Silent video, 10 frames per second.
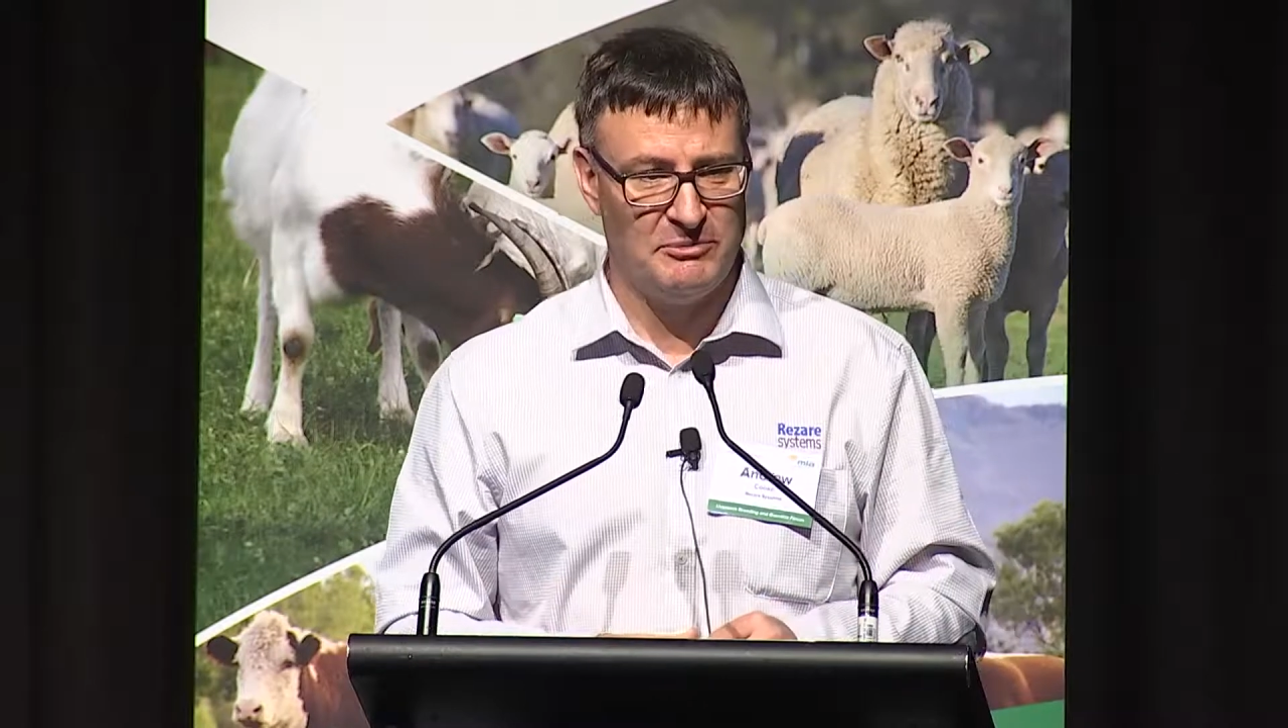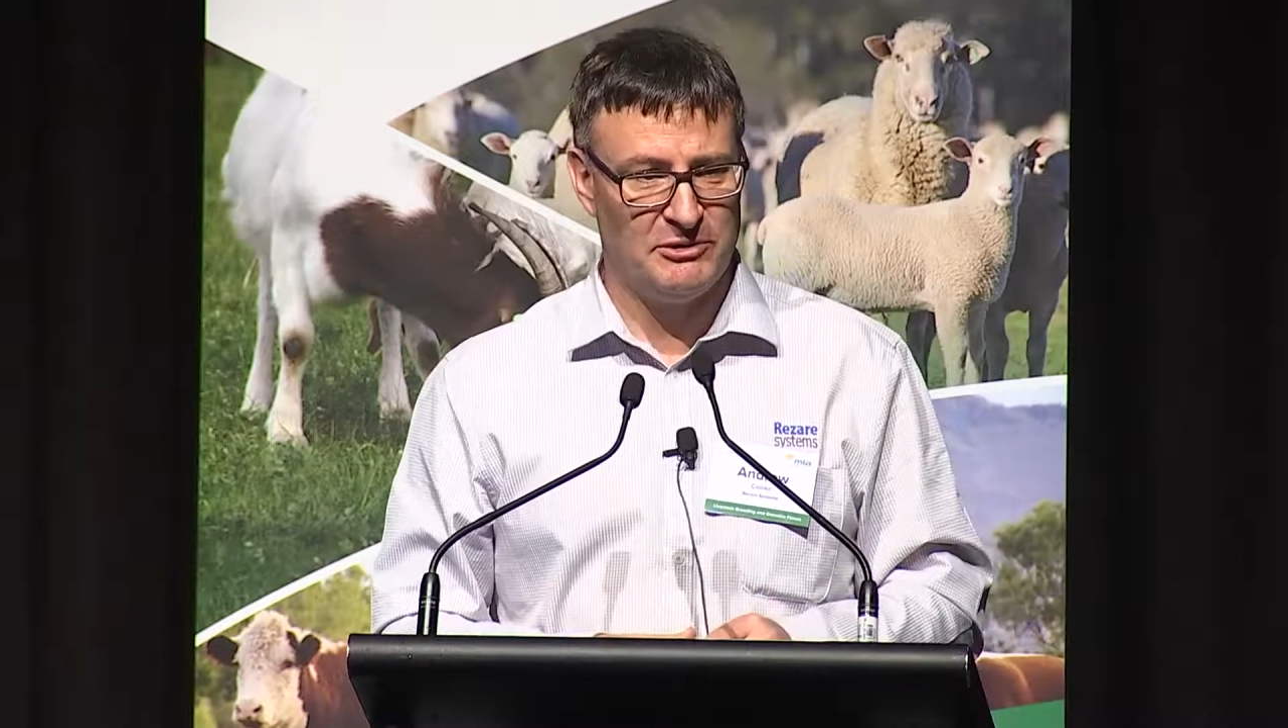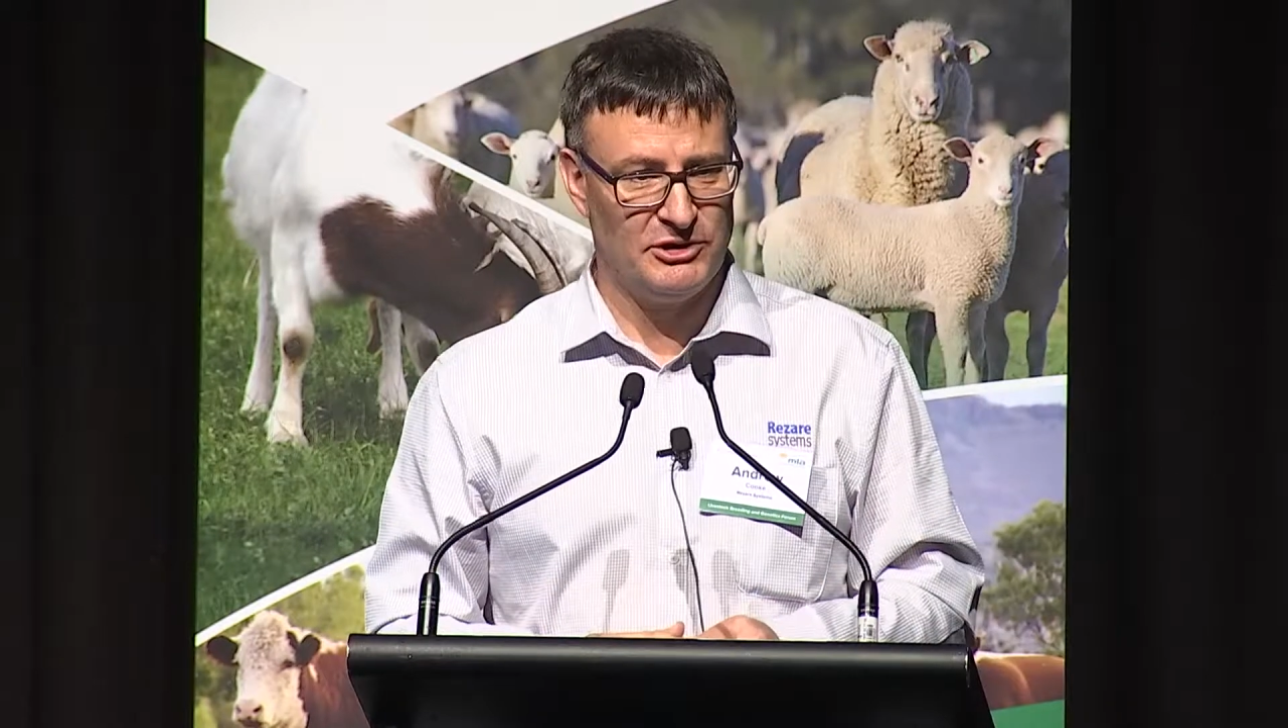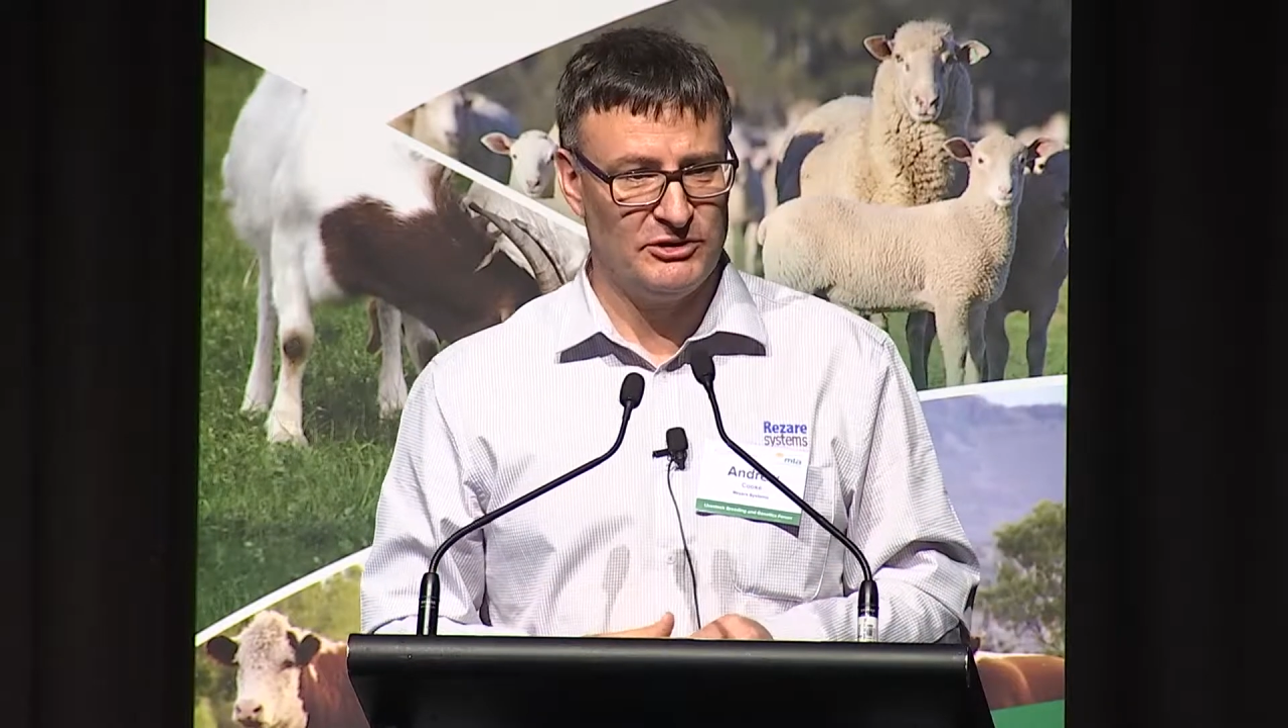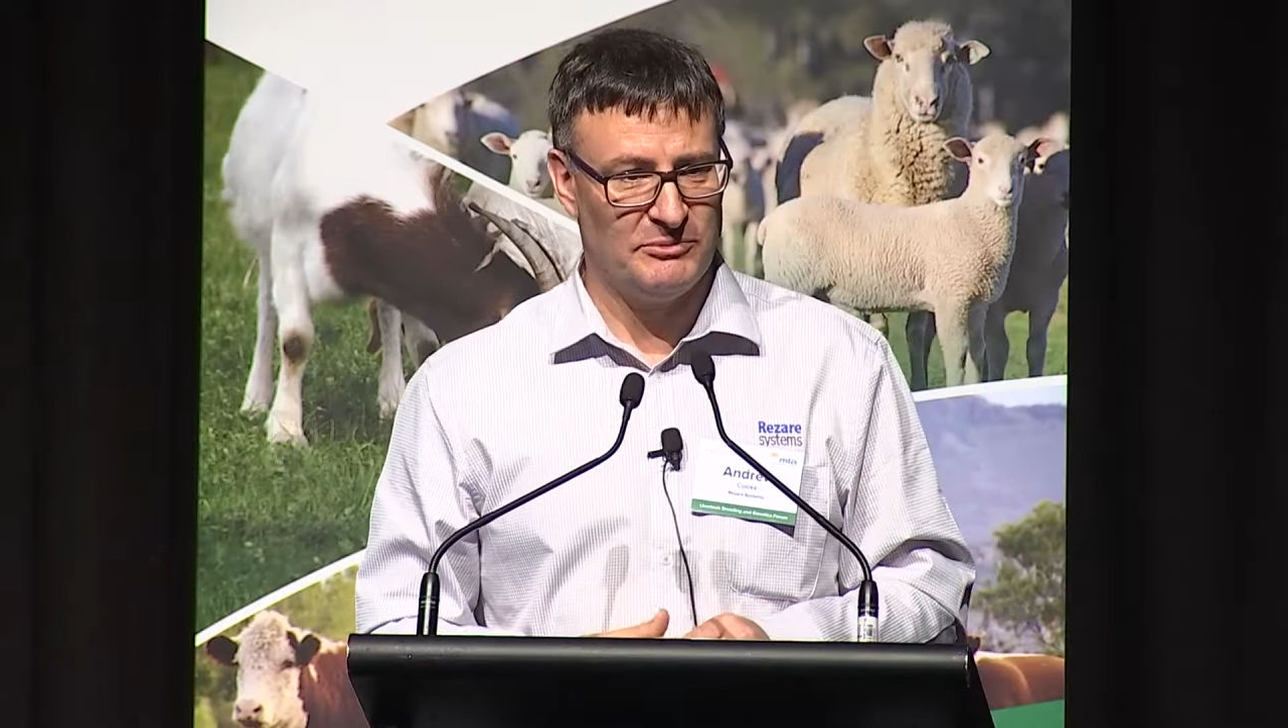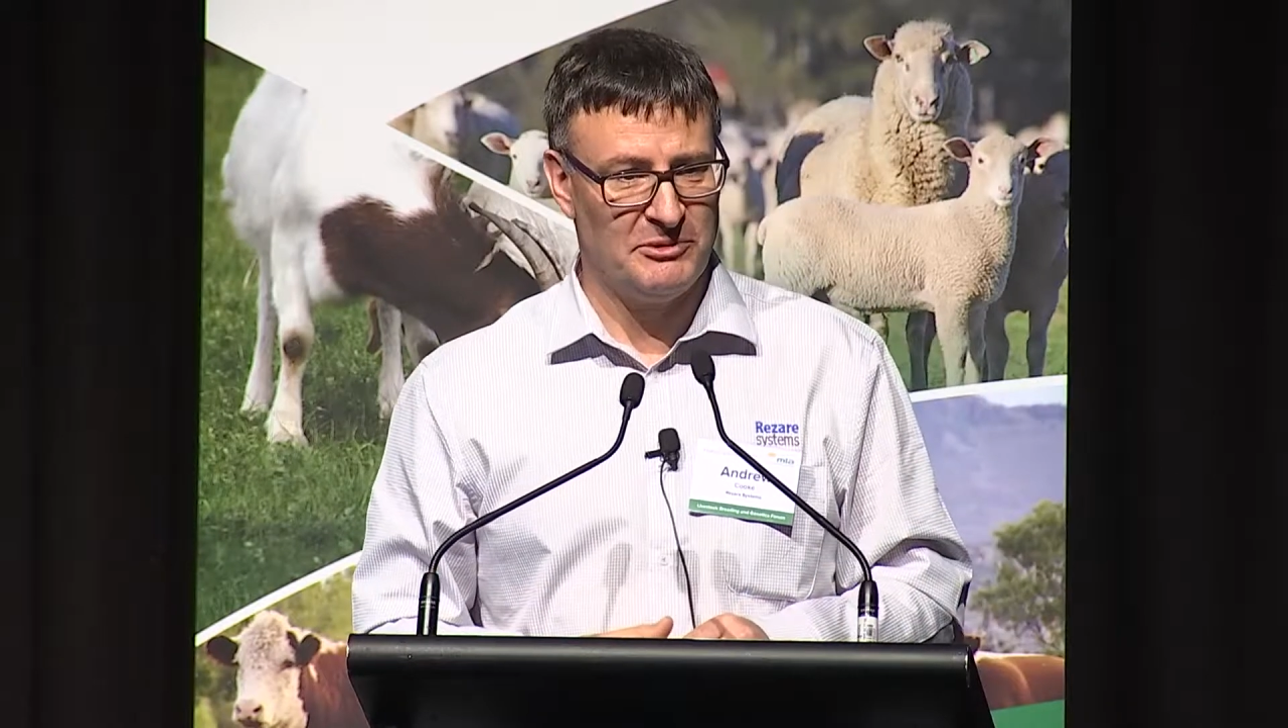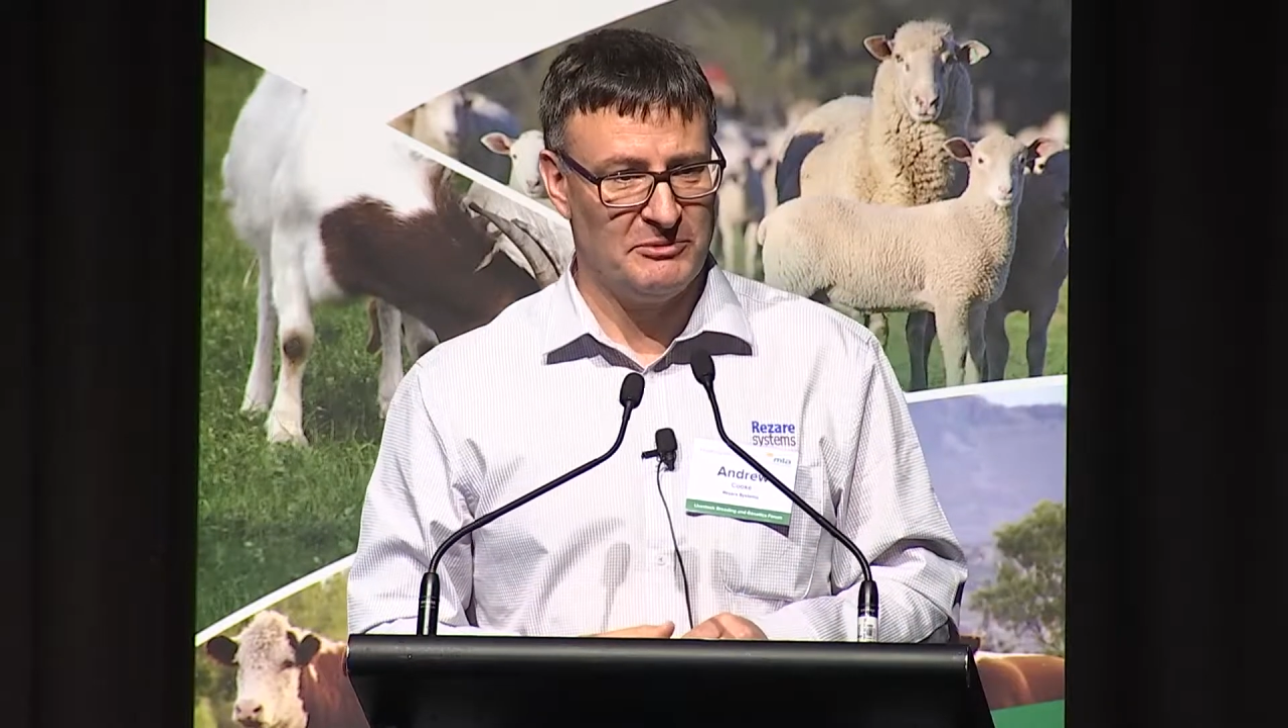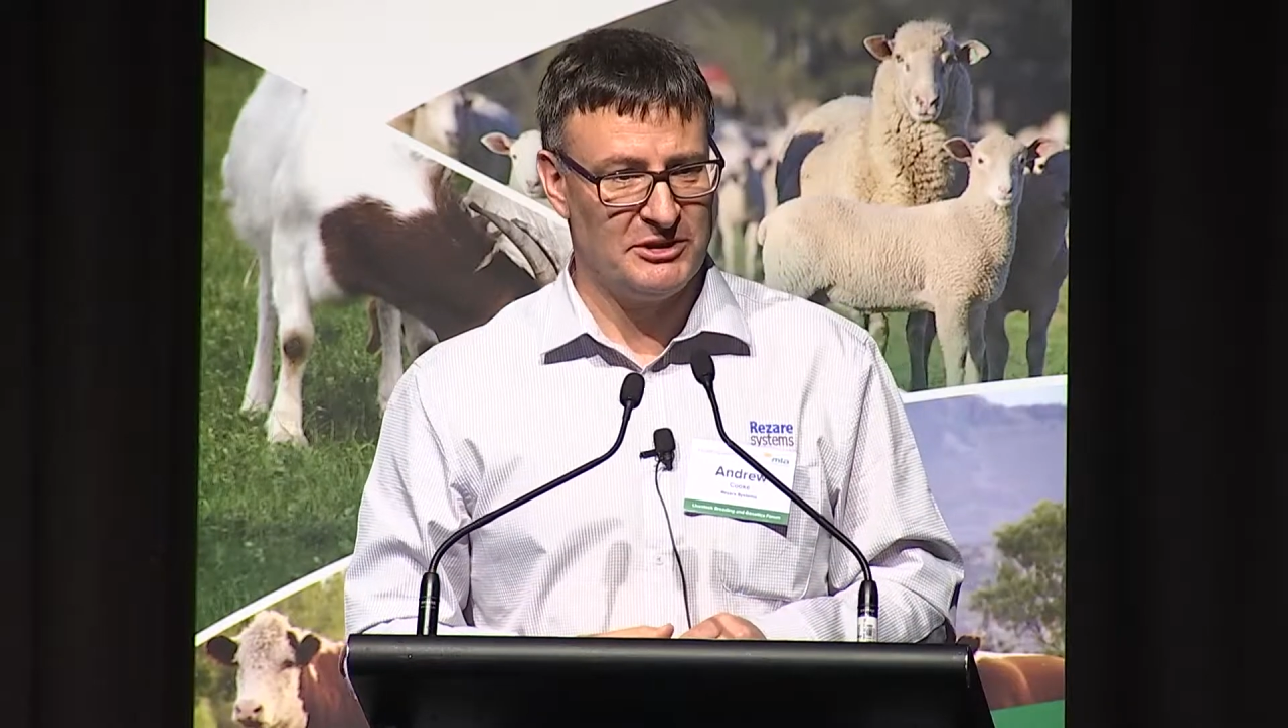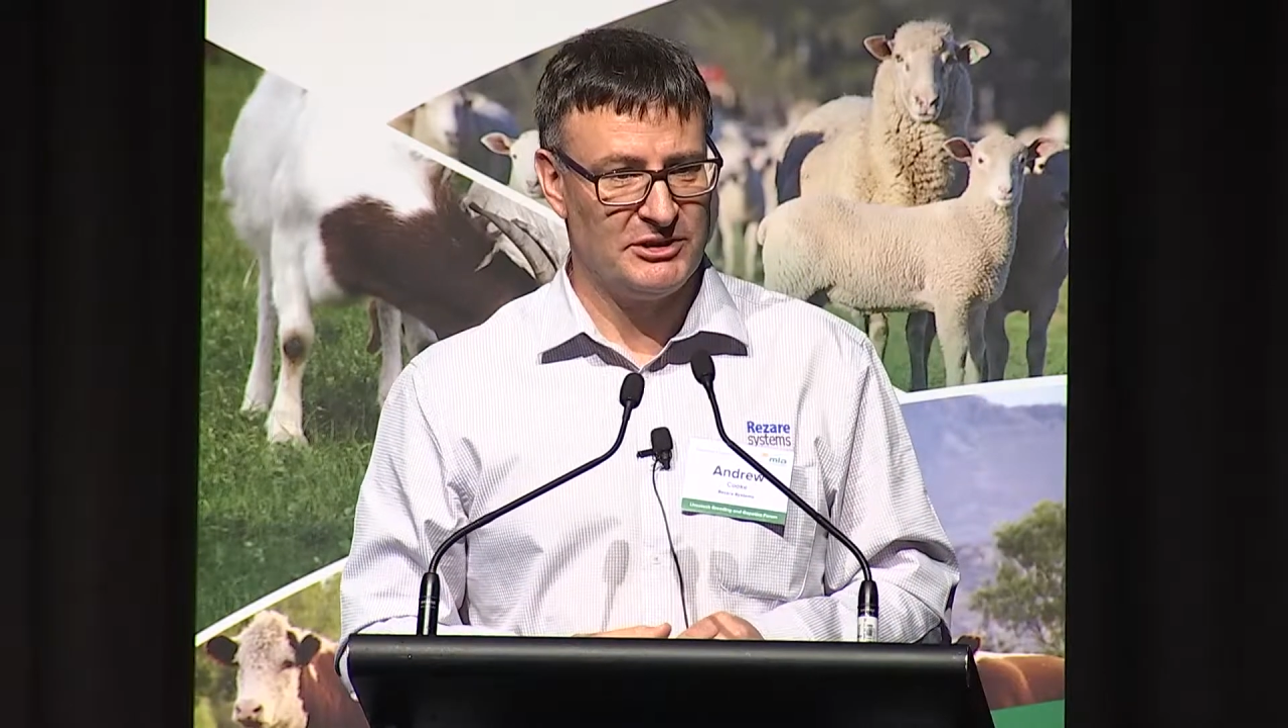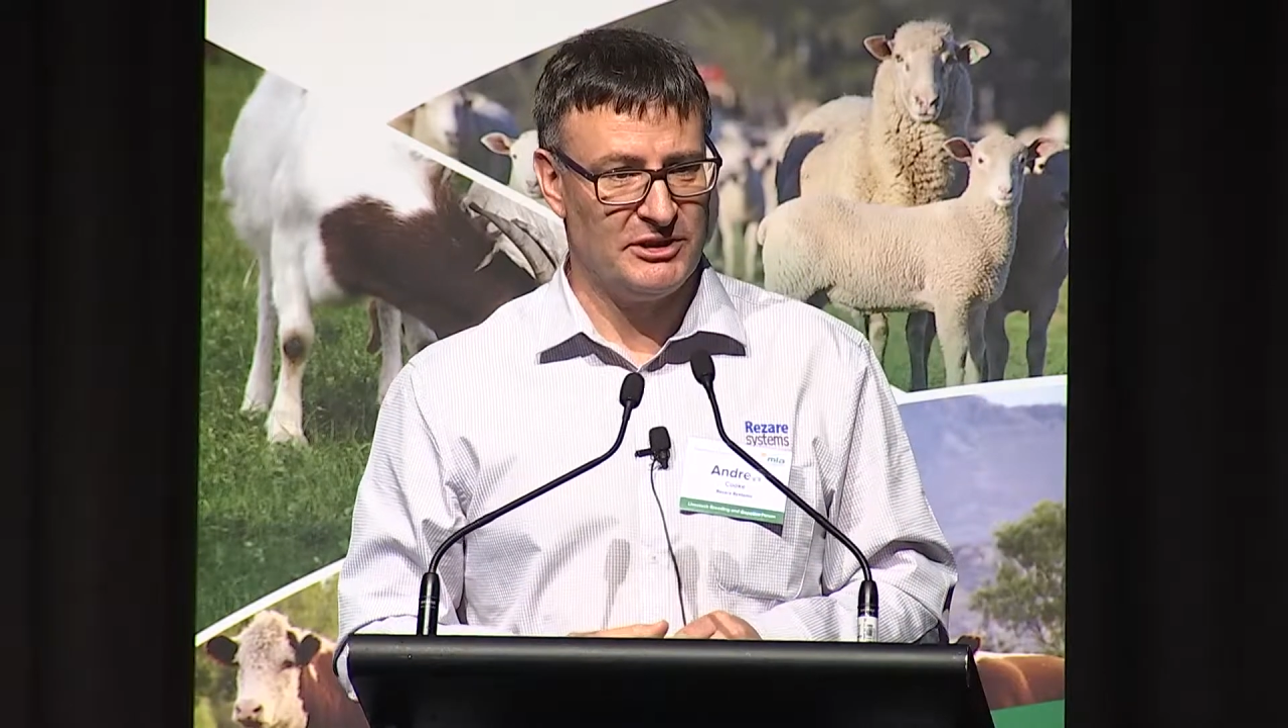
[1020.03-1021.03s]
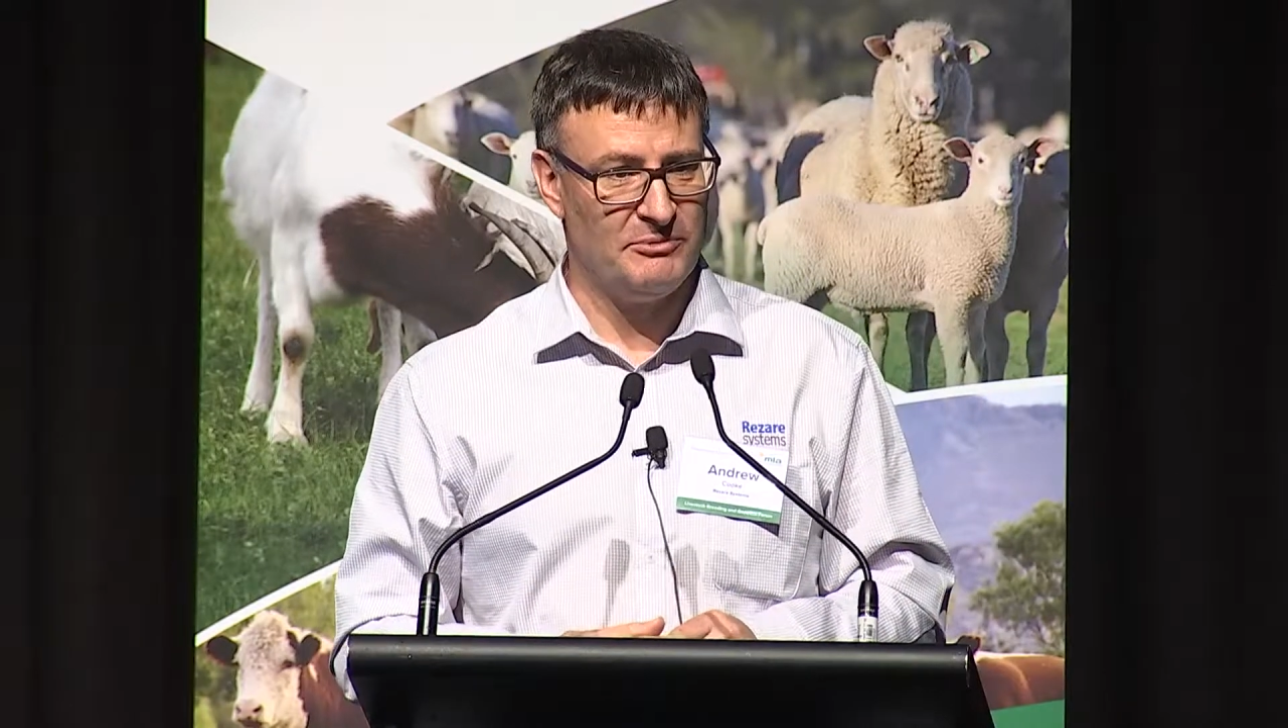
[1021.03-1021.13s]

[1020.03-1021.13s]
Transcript: producer permission.